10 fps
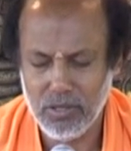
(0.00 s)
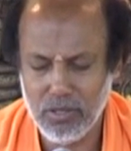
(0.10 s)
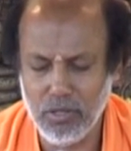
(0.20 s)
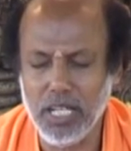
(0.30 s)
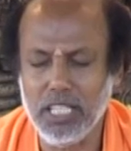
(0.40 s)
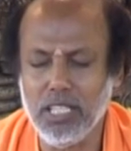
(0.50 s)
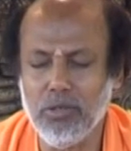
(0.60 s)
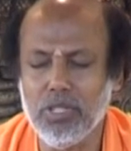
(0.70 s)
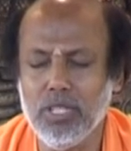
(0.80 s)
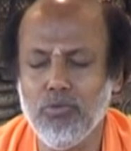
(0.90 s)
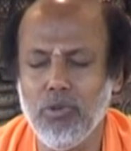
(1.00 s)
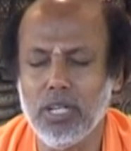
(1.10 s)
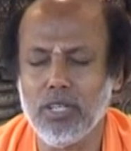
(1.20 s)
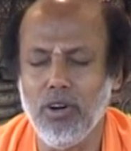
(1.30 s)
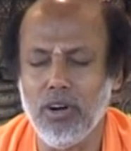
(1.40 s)
So that is how the
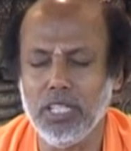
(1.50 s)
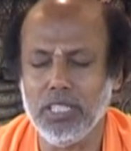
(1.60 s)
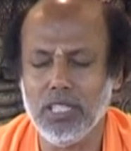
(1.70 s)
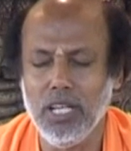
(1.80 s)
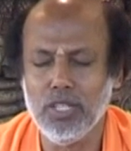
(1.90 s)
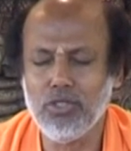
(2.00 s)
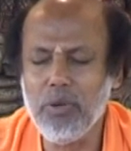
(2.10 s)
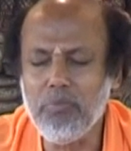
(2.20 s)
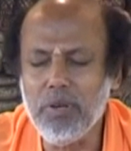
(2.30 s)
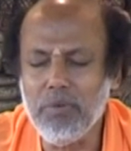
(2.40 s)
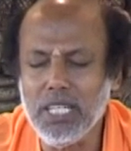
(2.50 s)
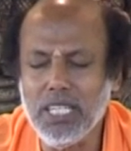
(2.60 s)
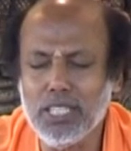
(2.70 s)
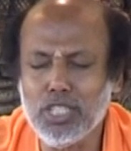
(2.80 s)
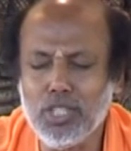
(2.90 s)
word God is. So everybody
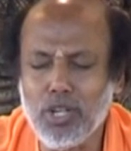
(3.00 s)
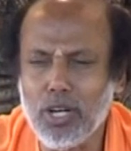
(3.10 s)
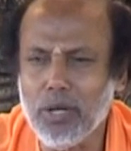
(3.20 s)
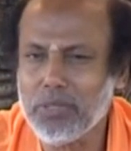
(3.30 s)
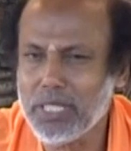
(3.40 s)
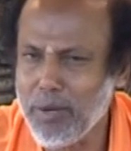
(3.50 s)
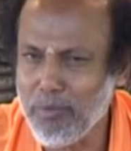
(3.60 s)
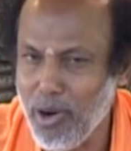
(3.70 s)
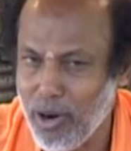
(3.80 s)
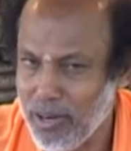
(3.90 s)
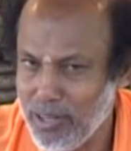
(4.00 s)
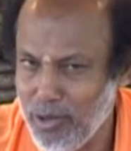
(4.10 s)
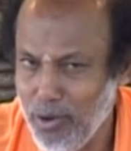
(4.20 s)
doesn't talk of same God.